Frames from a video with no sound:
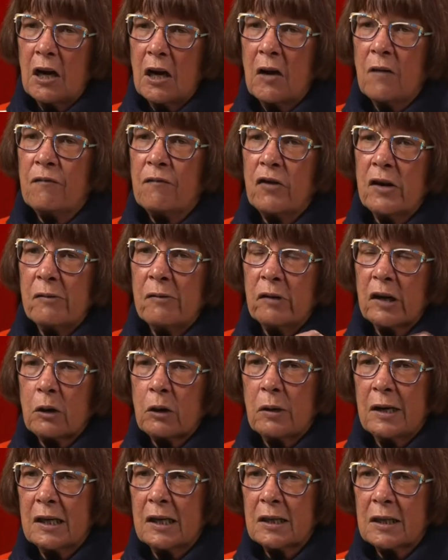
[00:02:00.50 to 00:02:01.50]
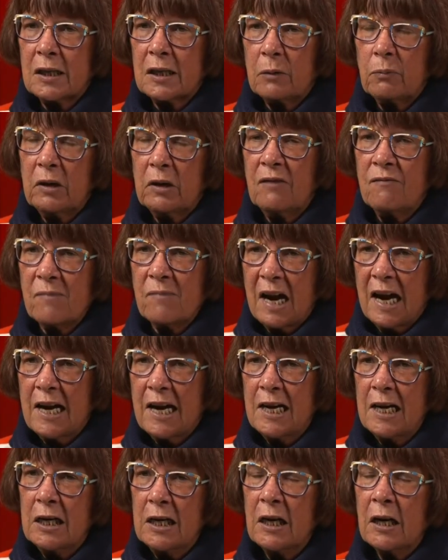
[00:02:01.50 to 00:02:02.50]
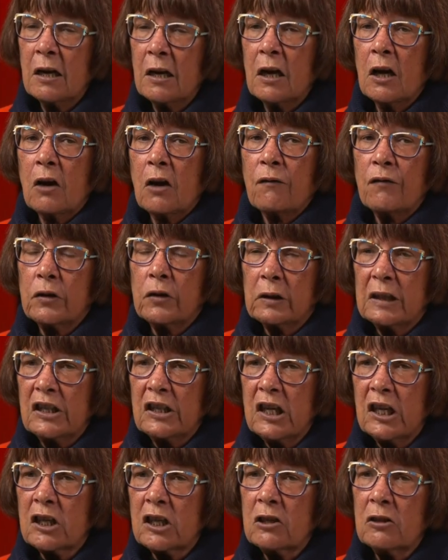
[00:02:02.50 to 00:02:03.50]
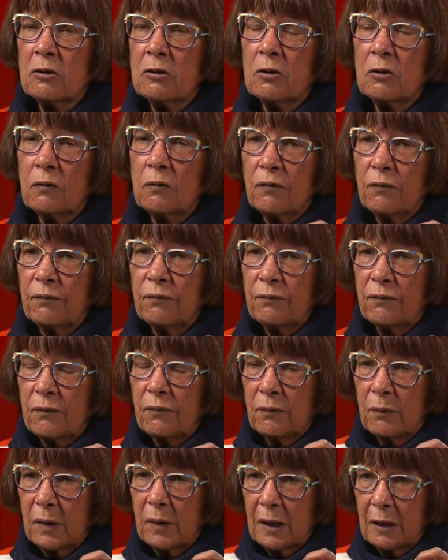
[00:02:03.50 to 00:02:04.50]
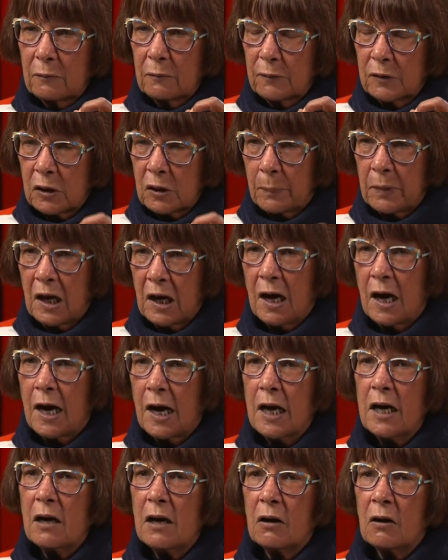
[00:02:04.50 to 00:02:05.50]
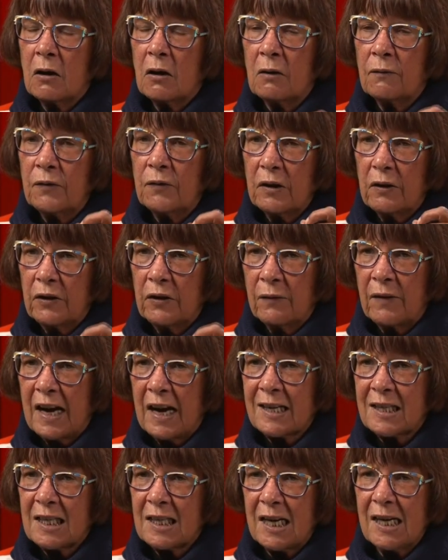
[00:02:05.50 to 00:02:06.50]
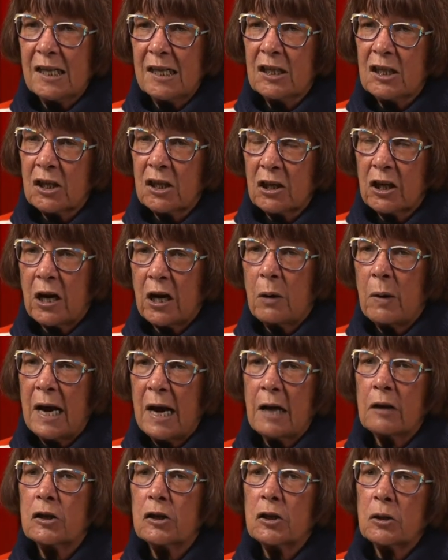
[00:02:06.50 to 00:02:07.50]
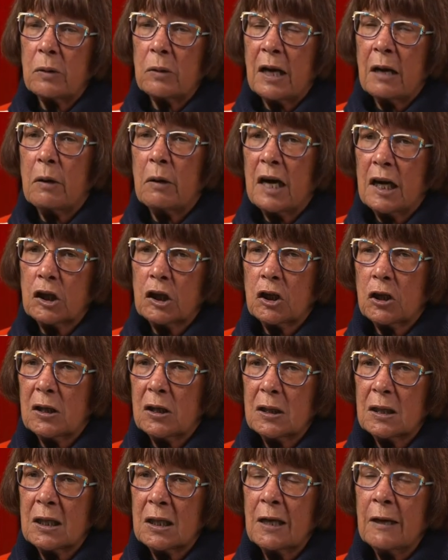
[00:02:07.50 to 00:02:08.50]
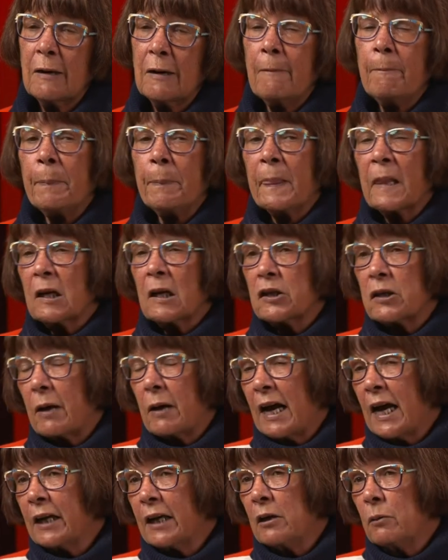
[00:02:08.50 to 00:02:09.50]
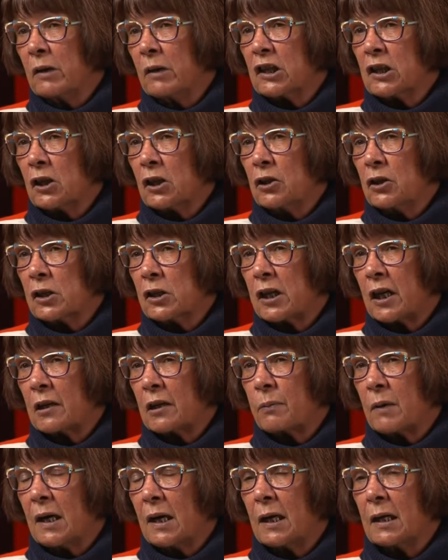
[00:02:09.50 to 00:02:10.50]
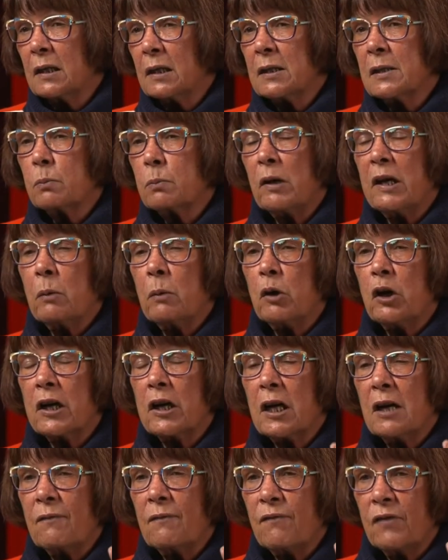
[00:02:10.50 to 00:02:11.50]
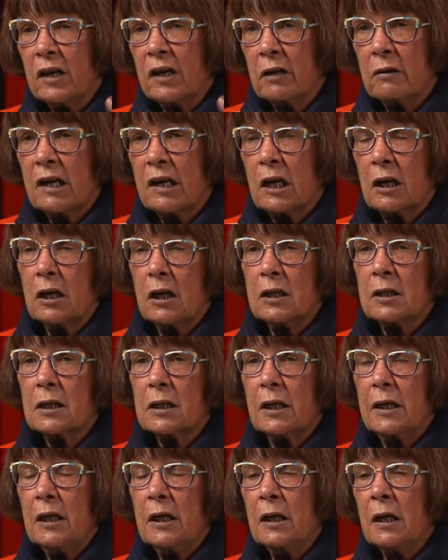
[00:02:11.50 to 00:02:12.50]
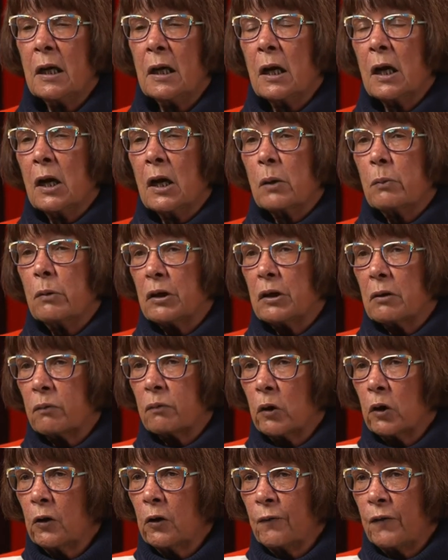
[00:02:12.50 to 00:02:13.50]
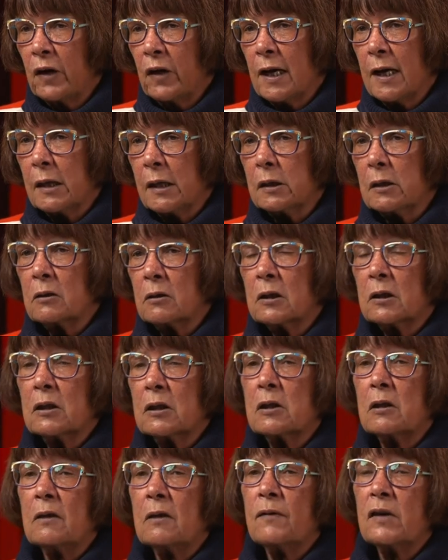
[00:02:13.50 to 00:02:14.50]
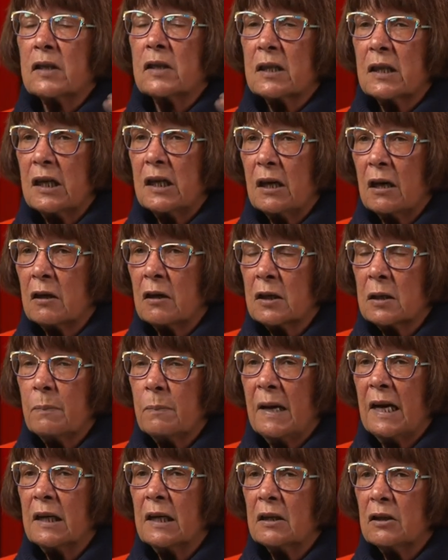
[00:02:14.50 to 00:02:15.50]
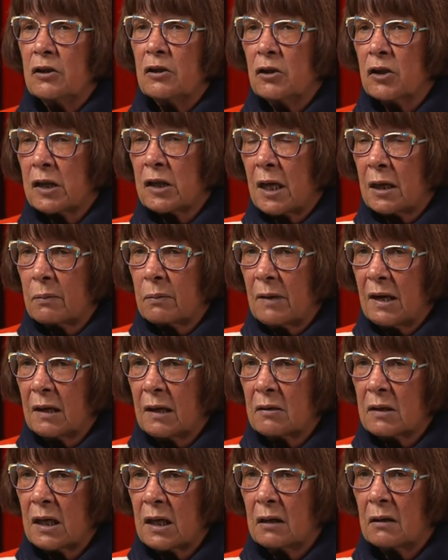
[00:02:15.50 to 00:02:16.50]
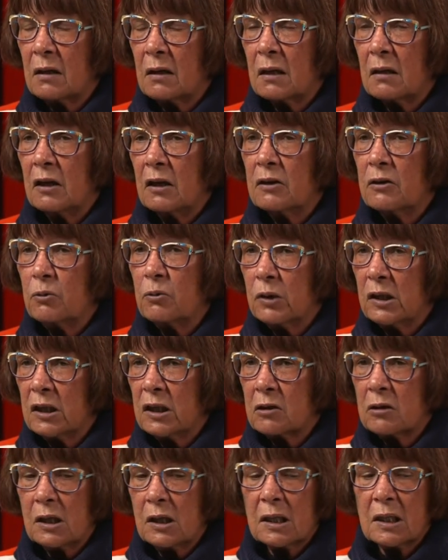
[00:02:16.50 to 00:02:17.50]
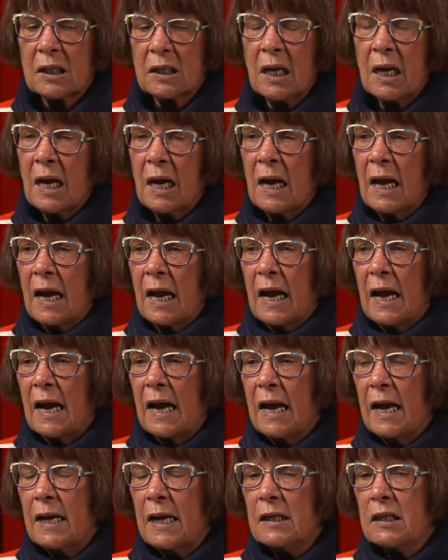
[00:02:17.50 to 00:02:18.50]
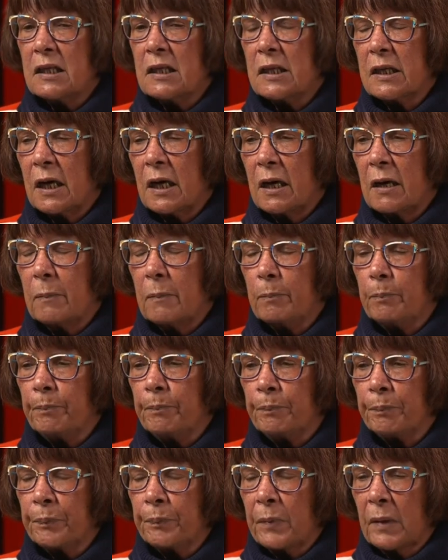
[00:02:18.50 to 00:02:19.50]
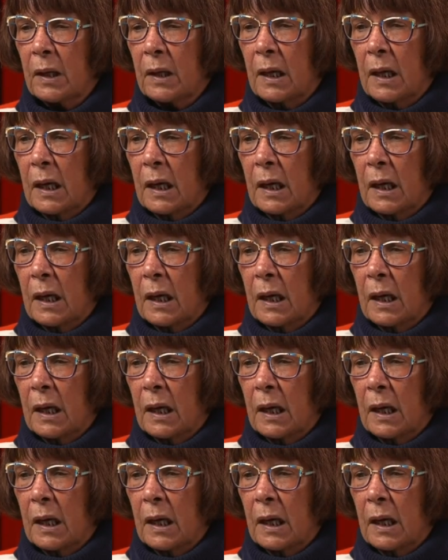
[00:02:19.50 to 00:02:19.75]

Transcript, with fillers: to every request that we've made for additional supply of the vaccines to go out to our ACCHOs. Mm. So out in Western New South Wales, we're working very closely with the Royal Flying Doctor Service, the OSMAP, New South Wales Health local districts, and um,